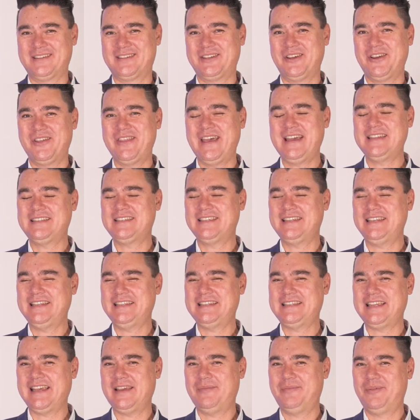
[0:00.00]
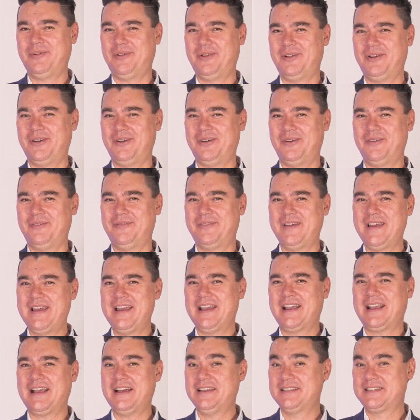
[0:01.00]
So that's an example of
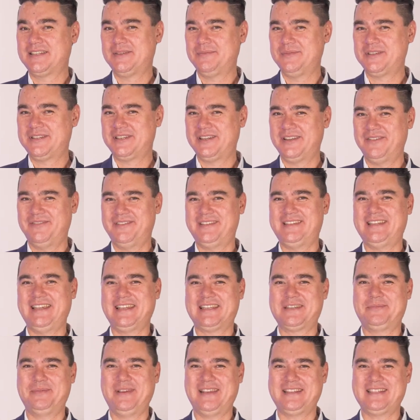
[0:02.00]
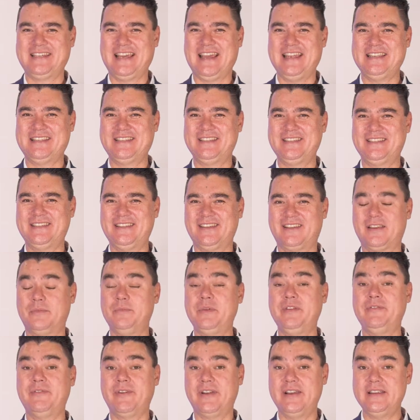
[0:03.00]
customer service expectations that can
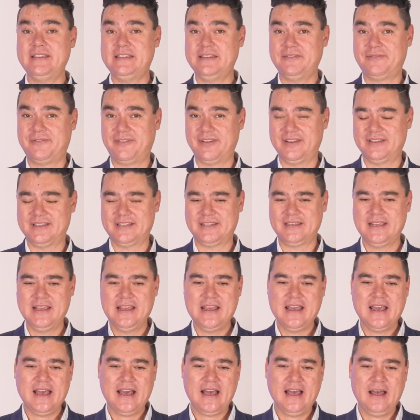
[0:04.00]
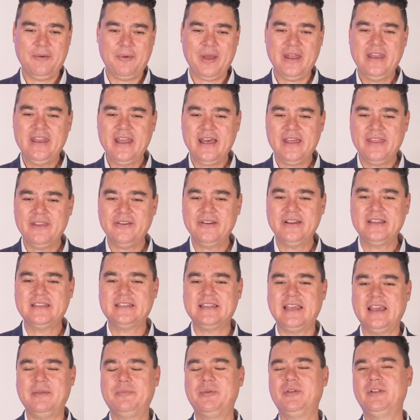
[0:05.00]
be very different. Another
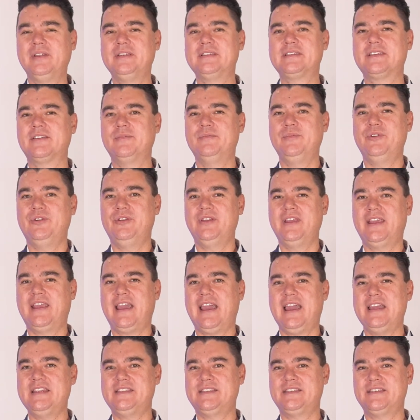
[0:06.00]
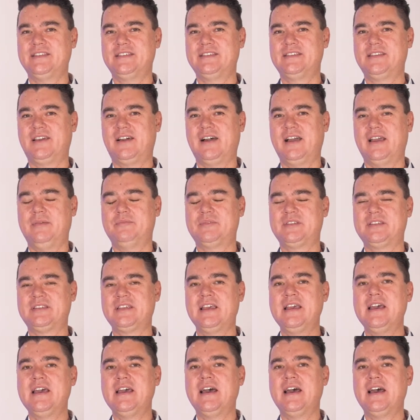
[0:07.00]
example is communication types.